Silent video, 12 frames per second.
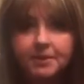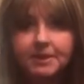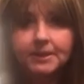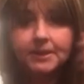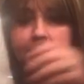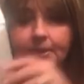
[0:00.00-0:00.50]
in
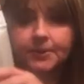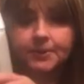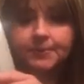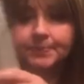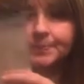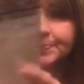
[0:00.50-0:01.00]

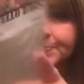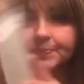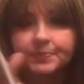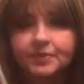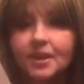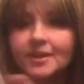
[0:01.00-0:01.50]
here.
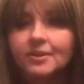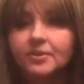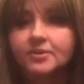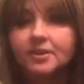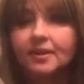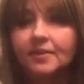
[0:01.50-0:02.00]
I know
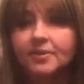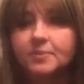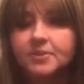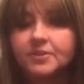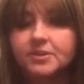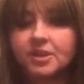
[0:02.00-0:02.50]
you could get
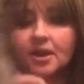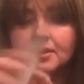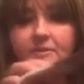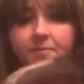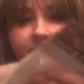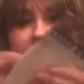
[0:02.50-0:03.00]
them at the
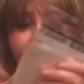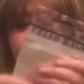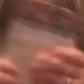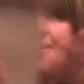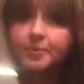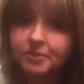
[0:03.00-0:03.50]
dollar, but
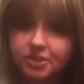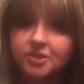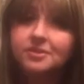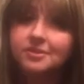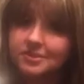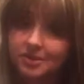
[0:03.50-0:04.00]
they were
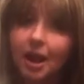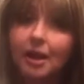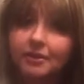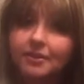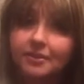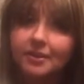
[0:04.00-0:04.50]
just a
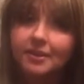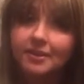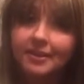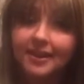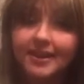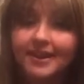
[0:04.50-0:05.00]
dollar.
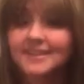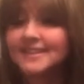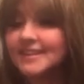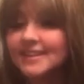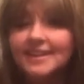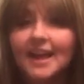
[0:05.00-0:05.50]
And I
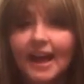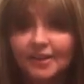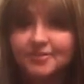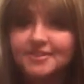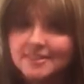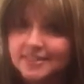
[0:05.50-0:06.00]
didn't
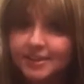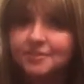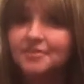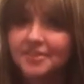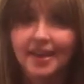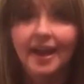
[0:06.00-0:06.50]
have to
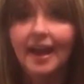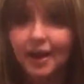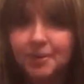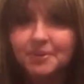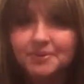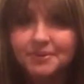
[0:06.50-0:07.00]
leave the
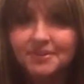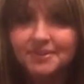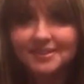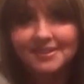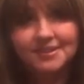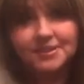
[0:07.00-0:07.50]

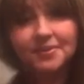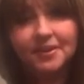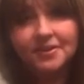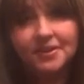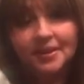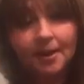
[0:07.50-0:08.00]
house. So there you